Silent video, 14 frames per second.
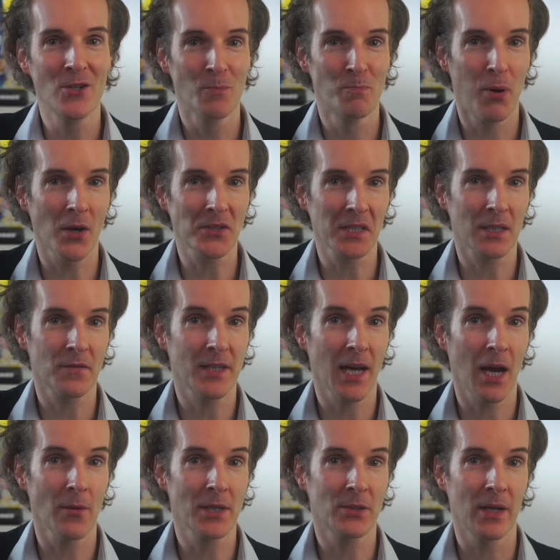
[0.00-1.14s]
to positive
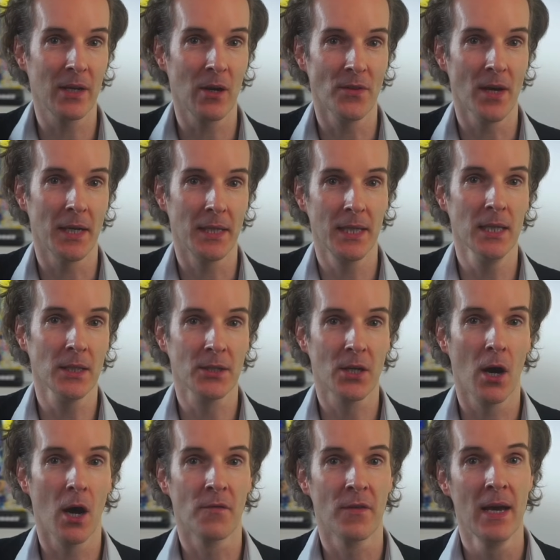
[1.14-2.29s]
territory on that yield
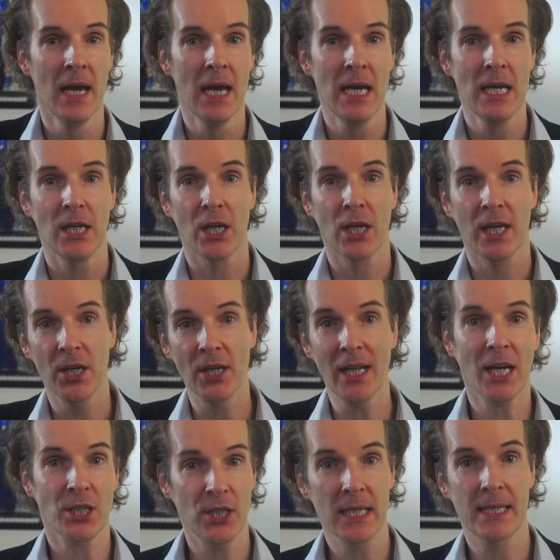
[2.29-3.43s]
curve, could
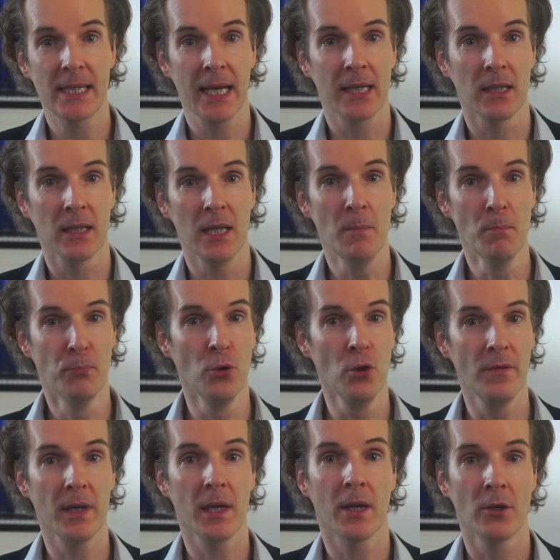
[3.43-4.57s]
actually signal
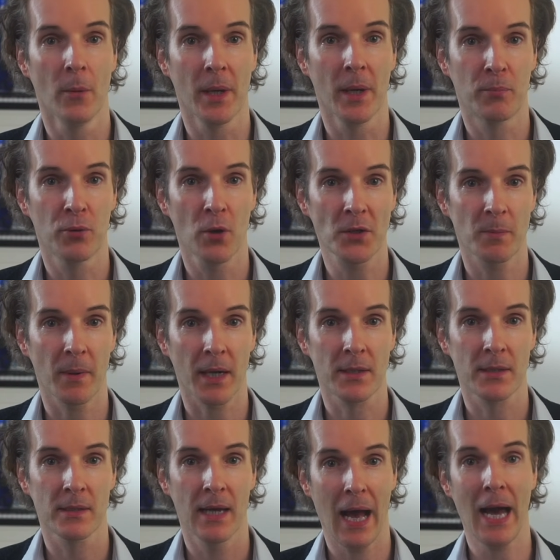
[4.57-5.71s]
improving economic
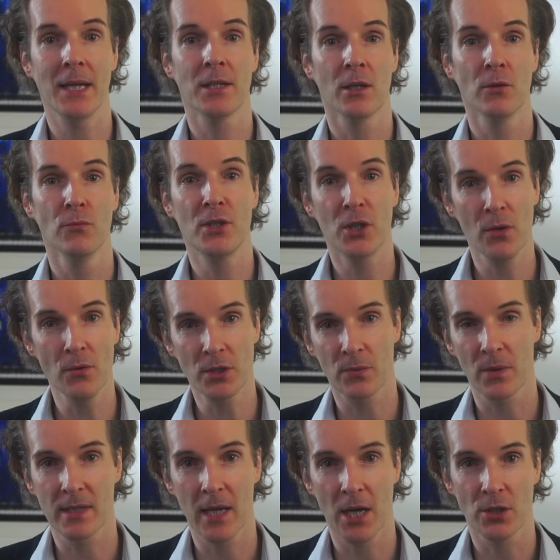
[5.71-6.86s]
prospects and reduced
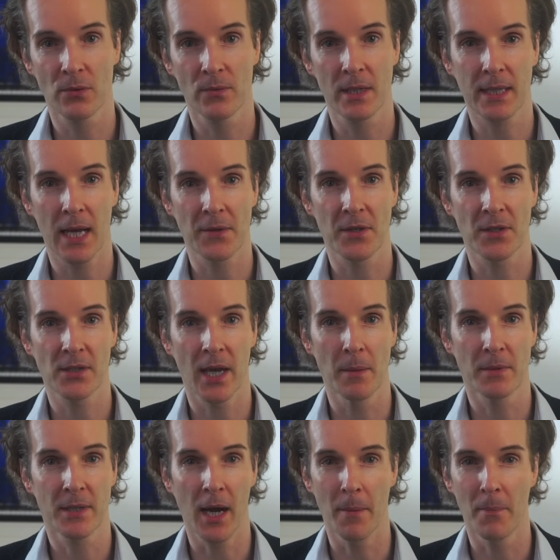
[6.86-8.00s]
recession risk at the
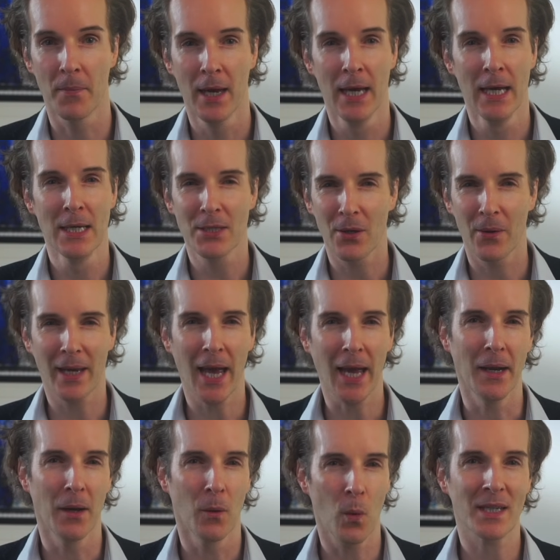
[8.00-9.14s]
same time. So
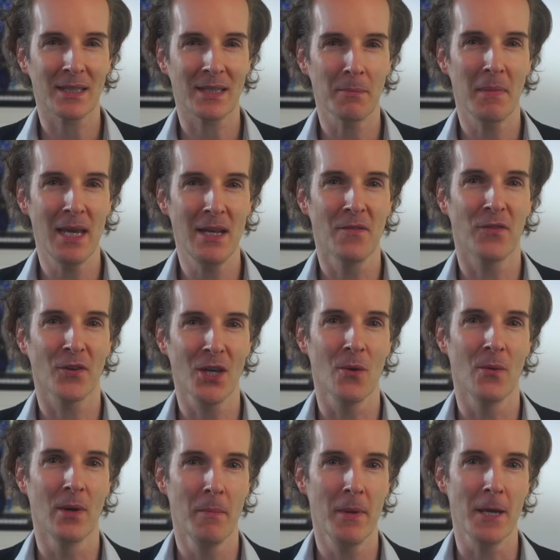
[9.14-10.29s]
again, what does it mean for
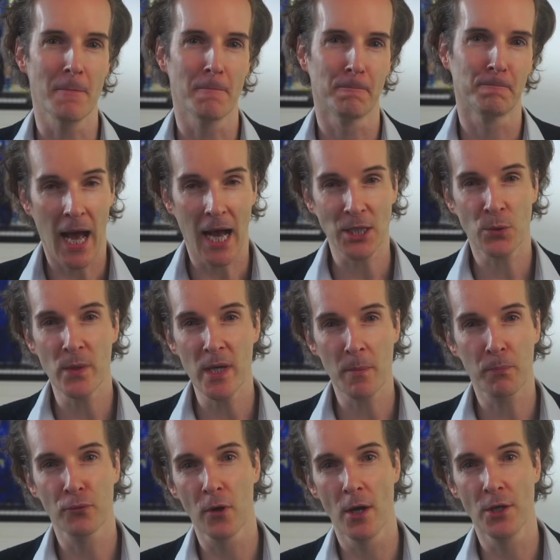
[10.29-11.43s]
you and me? As we
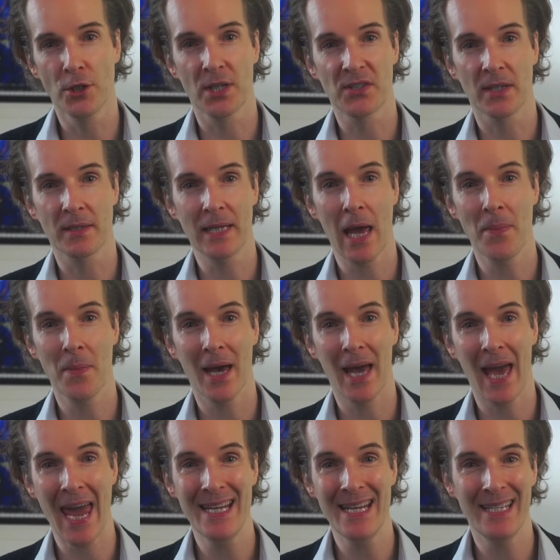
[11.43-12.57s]
approach the September
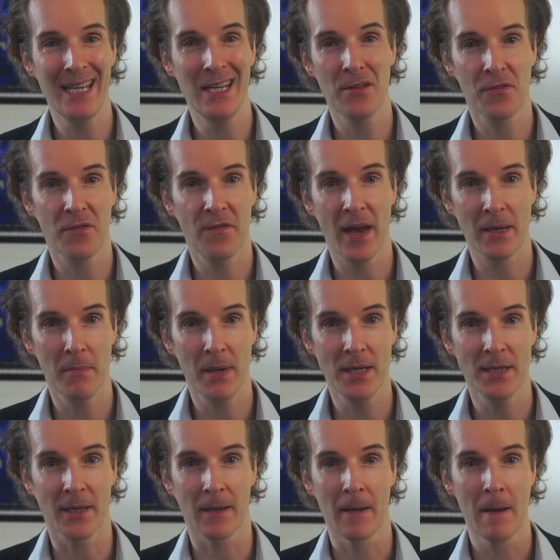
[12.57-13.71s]
18th Fed
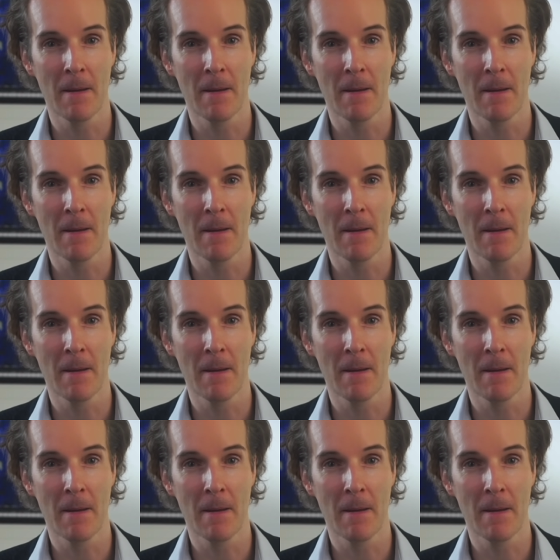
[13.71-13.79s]
meeting,